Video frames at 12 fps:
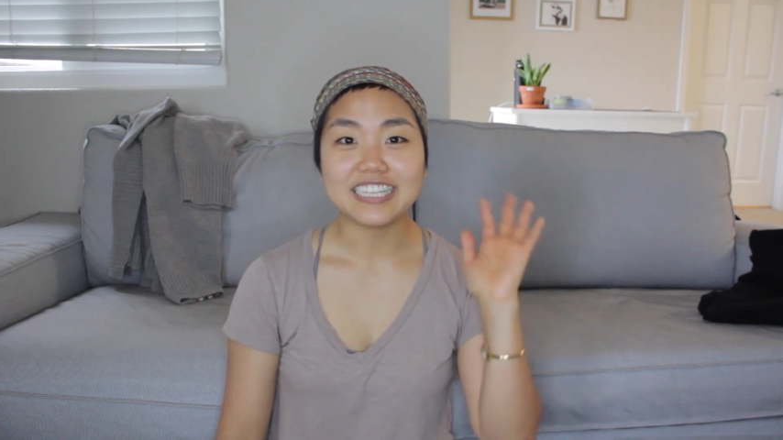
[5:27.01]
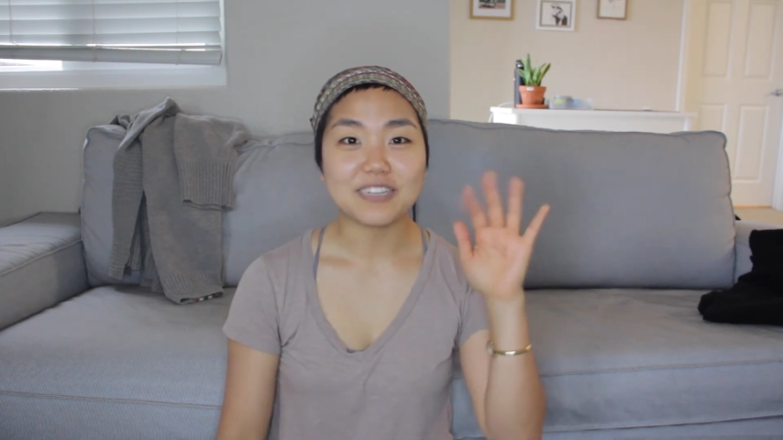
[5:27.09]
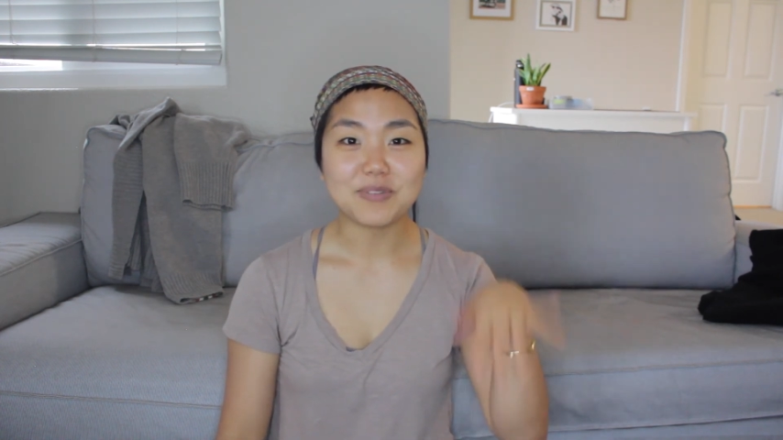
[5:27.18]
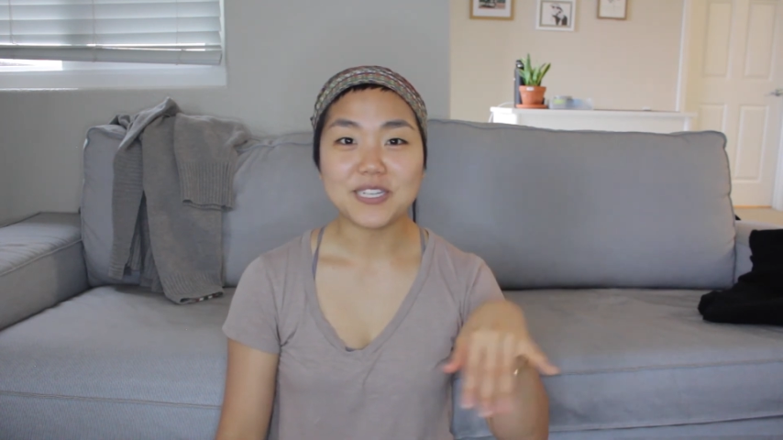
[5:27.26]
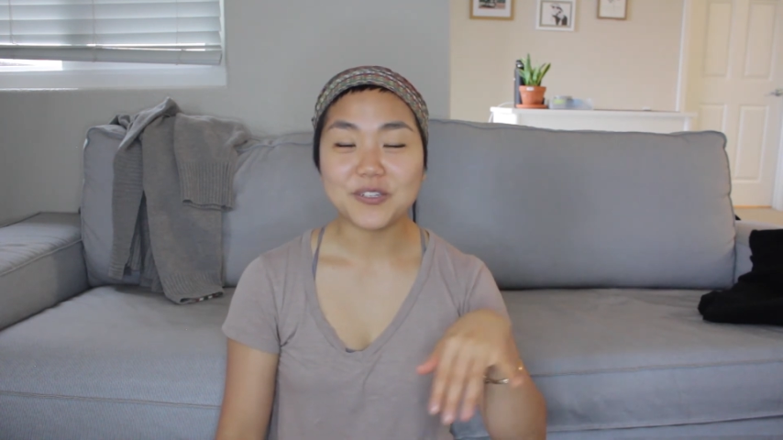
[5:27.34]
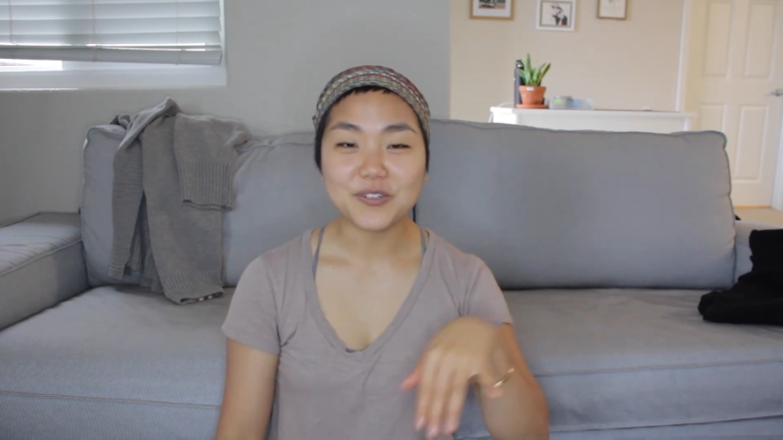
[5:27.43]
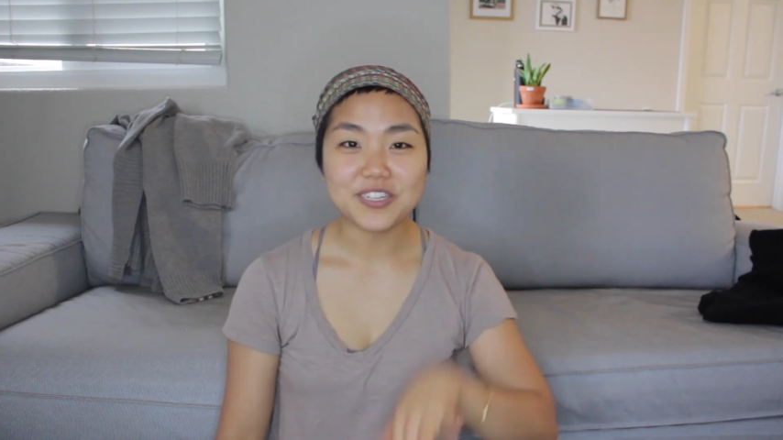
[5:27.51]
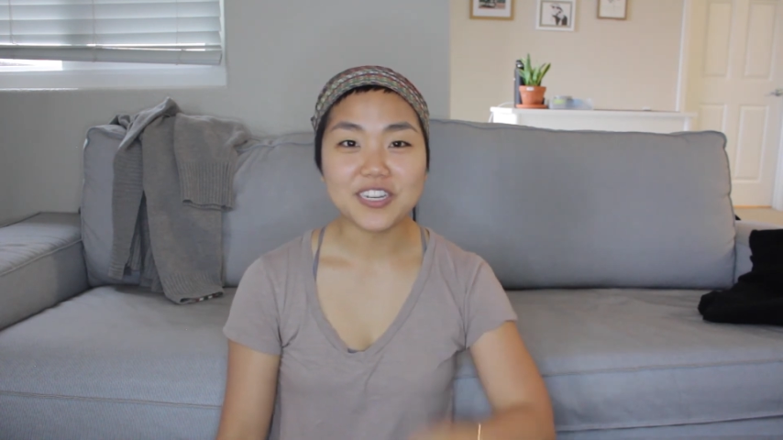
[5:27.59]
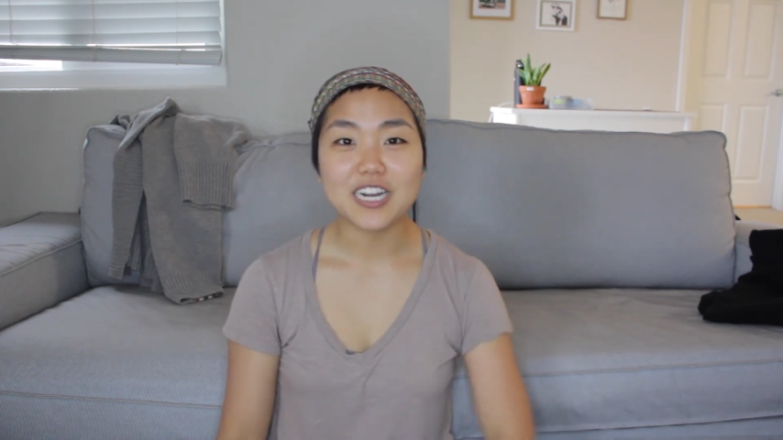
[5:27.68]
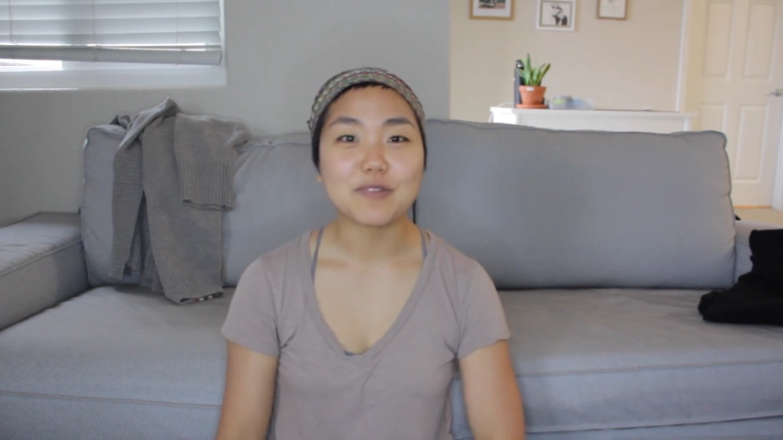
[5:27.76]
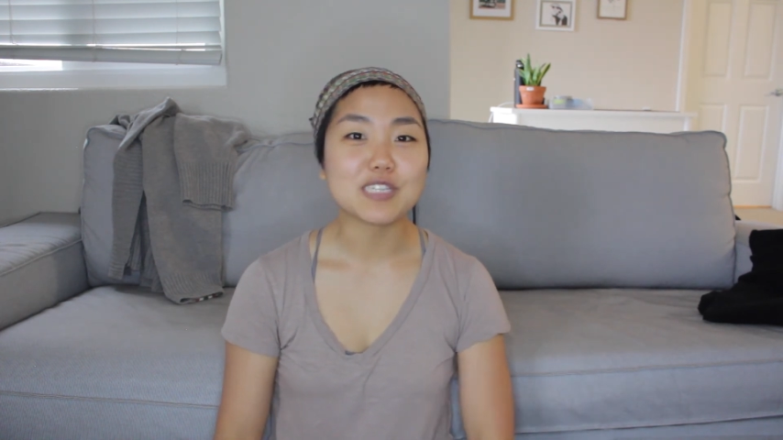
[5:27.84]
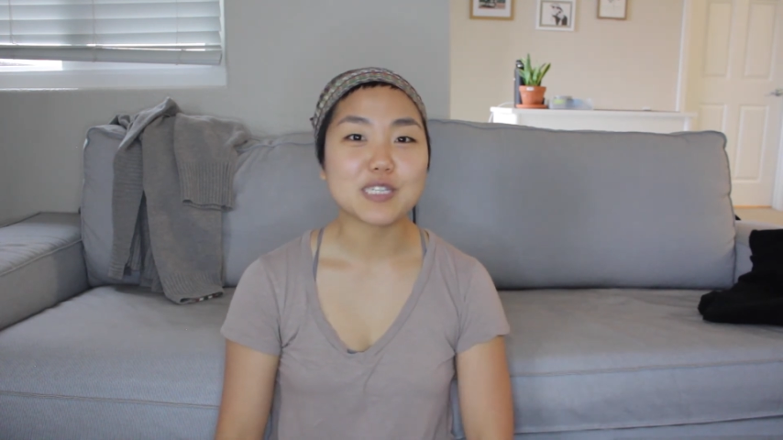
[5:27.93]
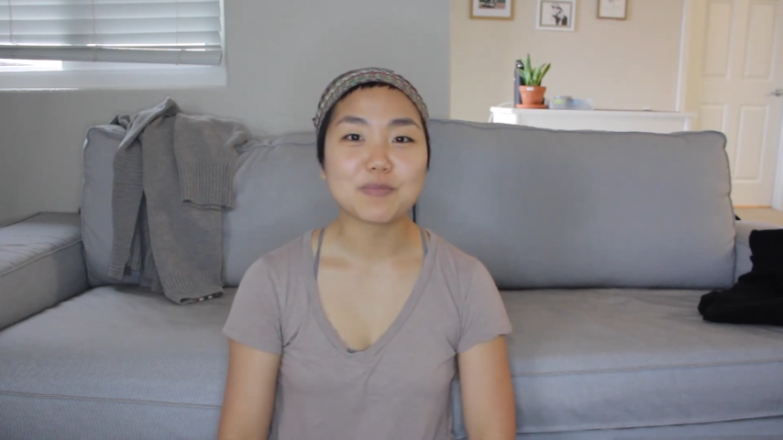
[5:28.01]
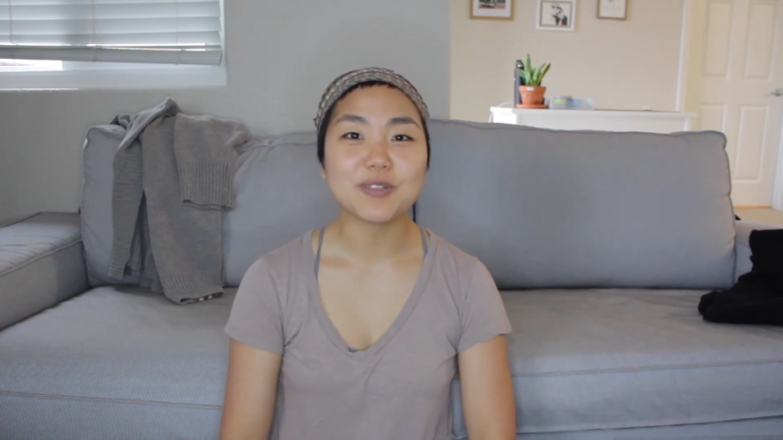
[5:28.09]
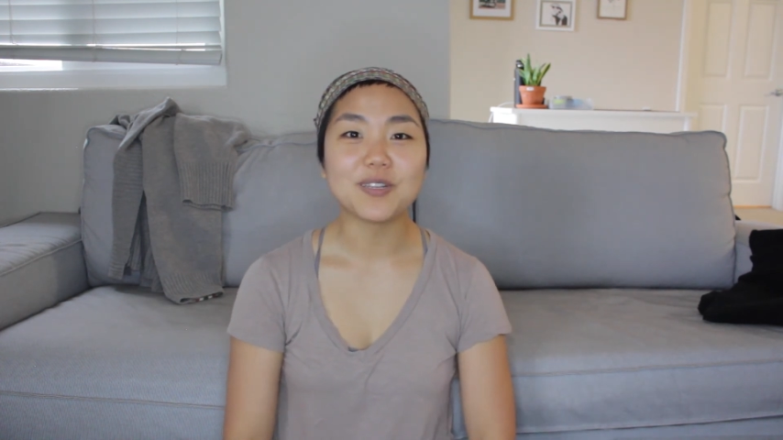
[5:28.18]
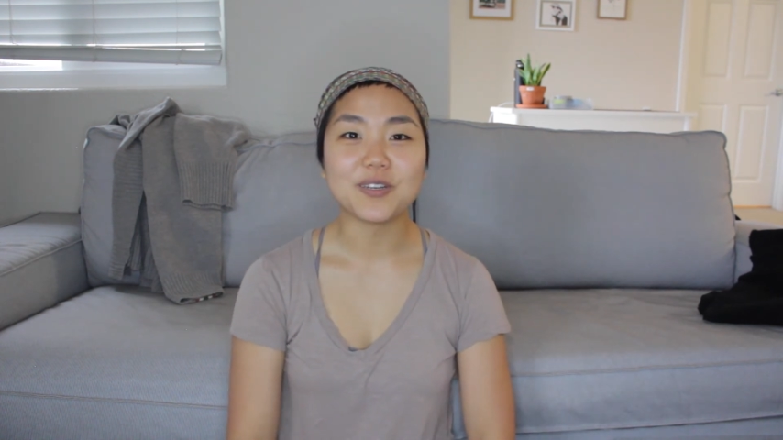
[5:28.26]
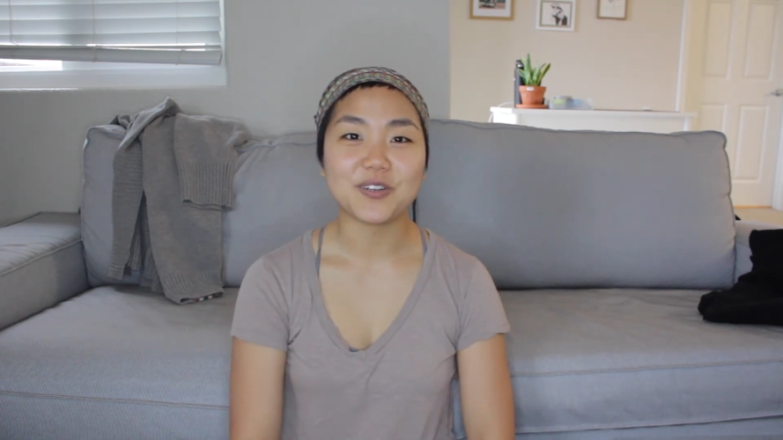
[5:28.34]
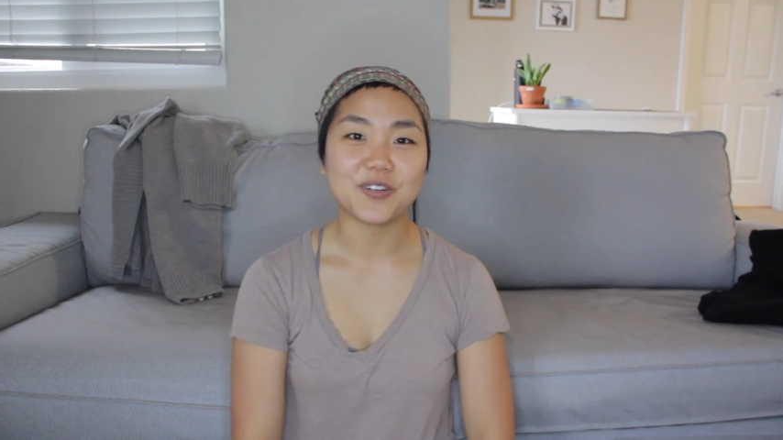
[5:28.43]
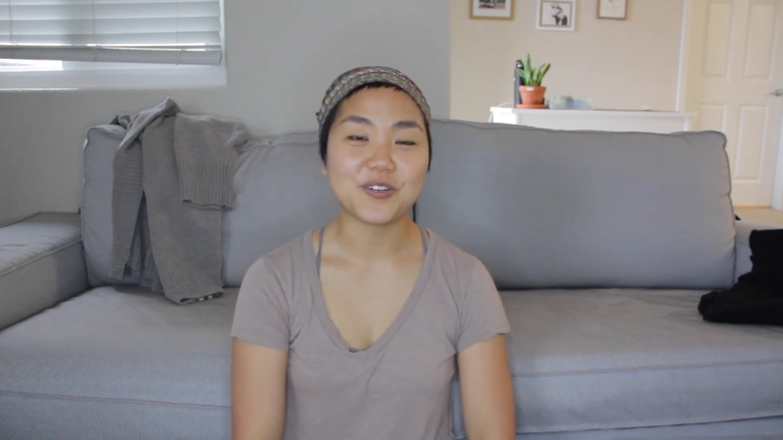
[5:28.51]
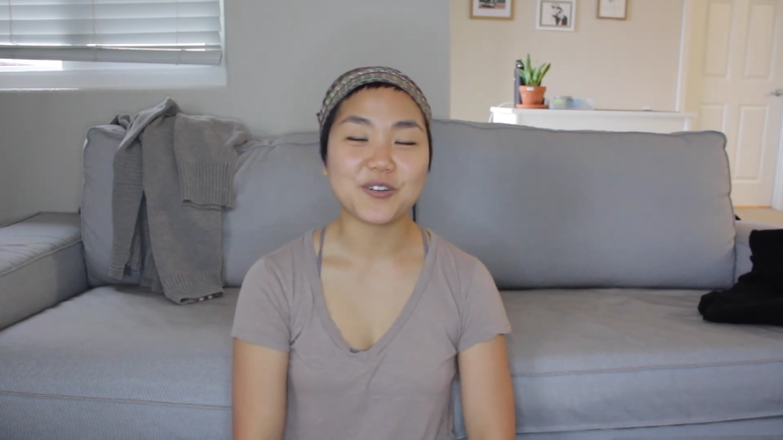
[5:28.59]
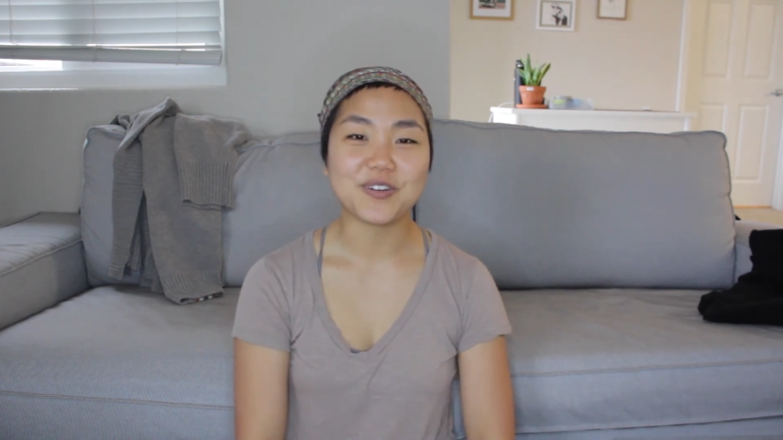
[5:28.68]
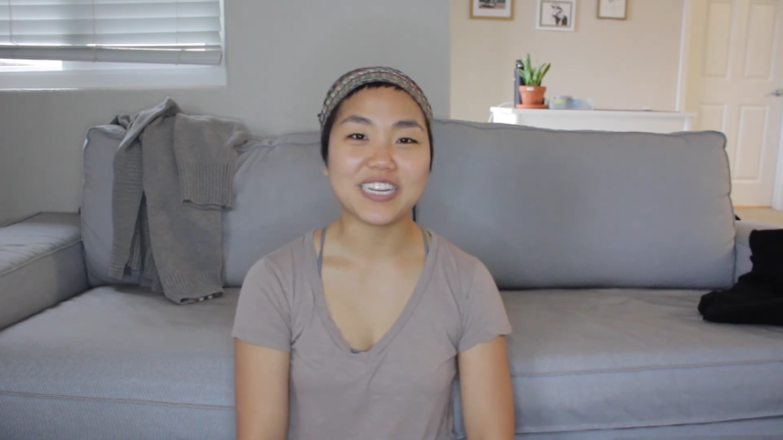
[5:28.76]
let me know in the comments below,